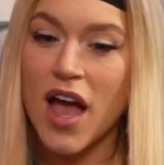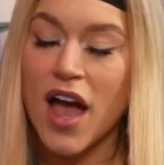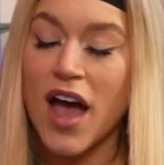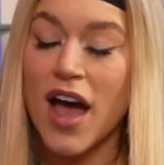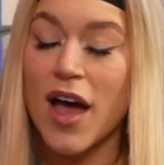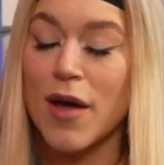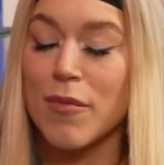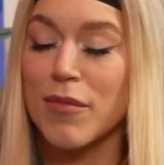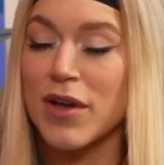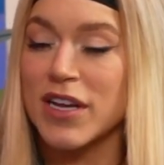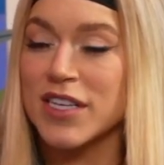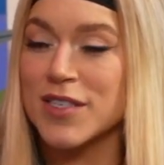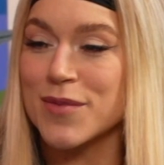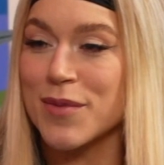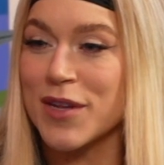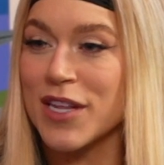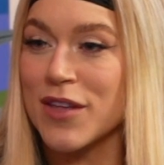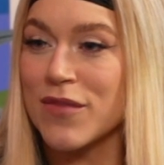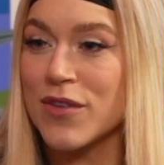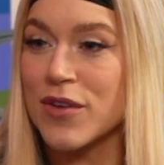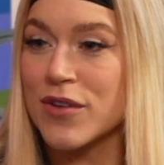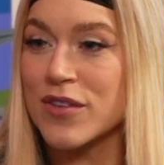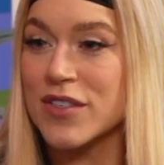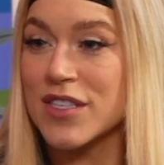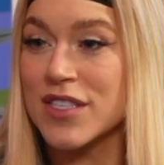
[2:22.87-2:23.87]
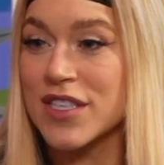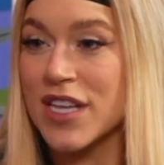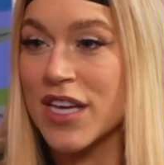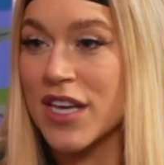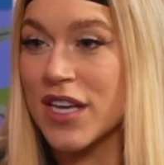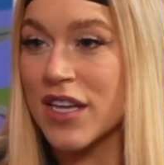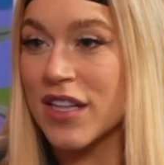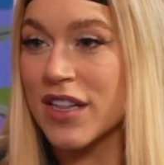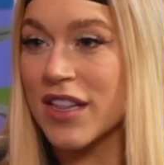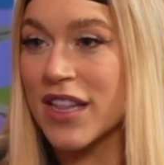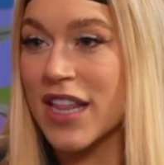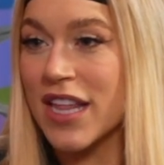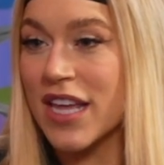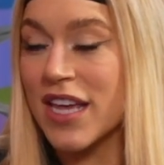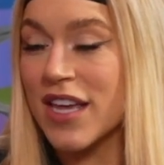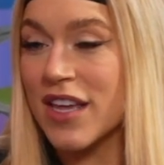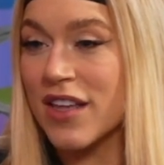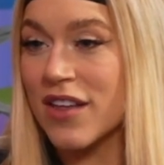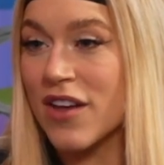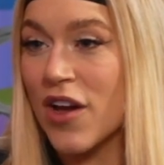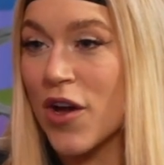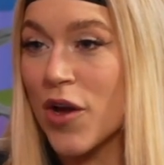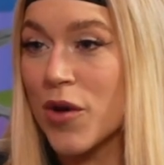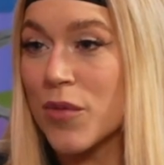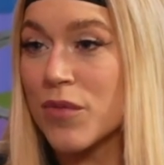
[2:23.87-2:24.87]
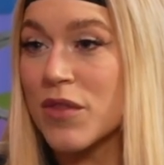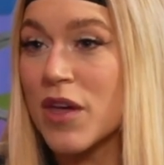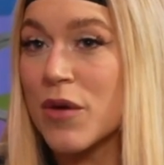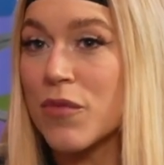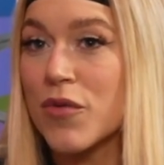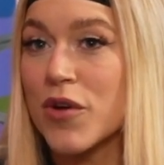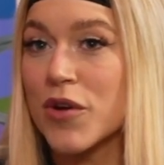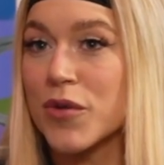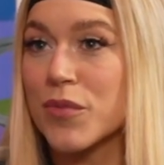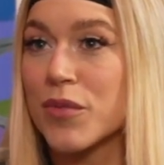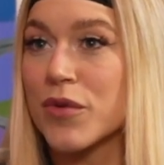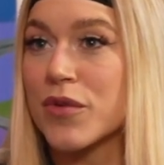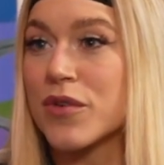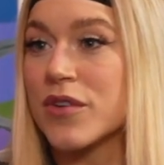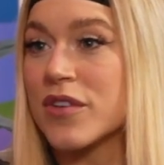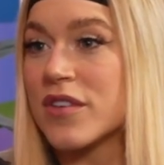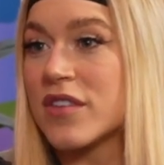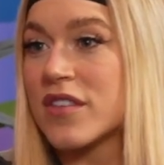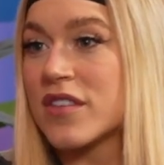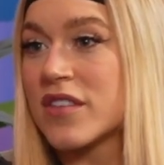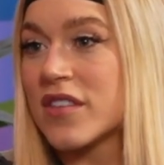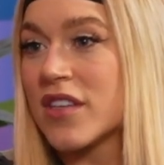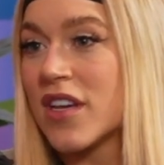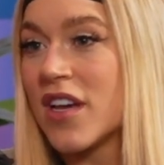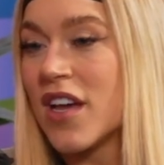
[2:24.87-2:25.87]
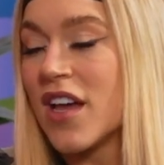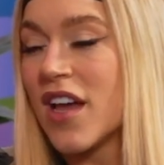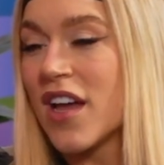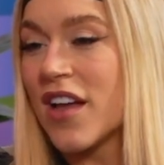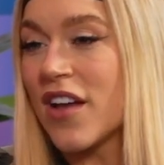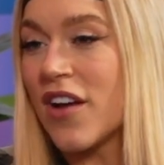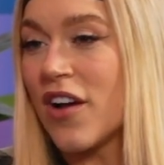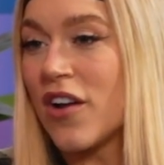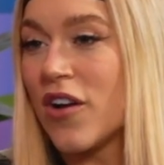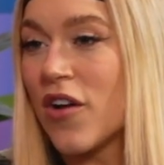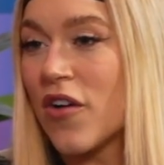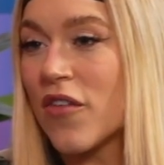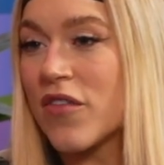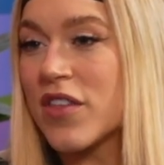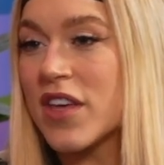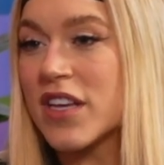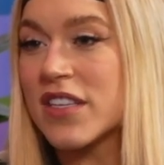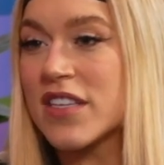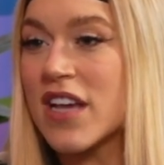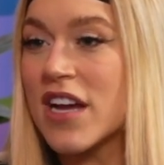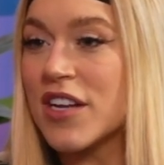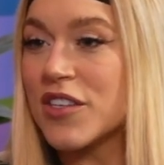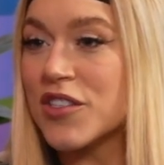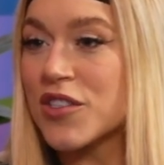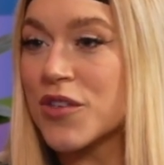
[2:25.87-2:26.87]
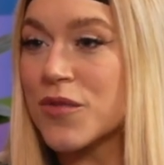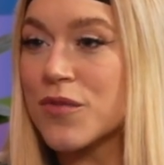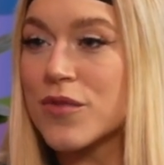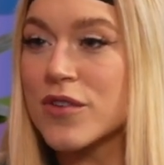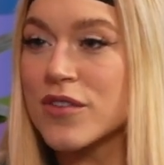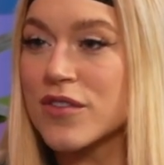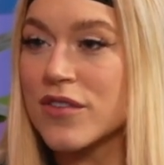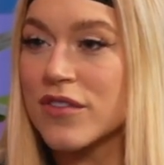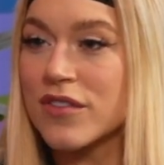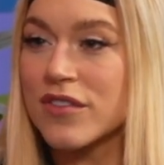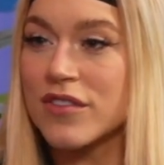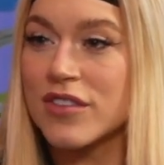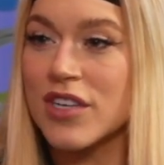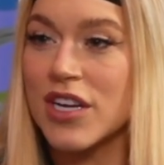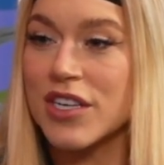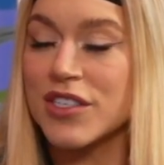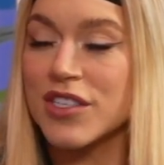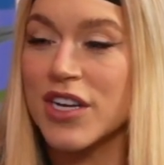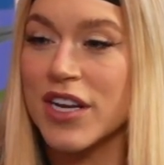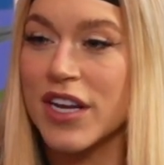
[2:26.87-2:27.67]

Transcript: as many views as they hoped they would, because a lot of the attention was on JJ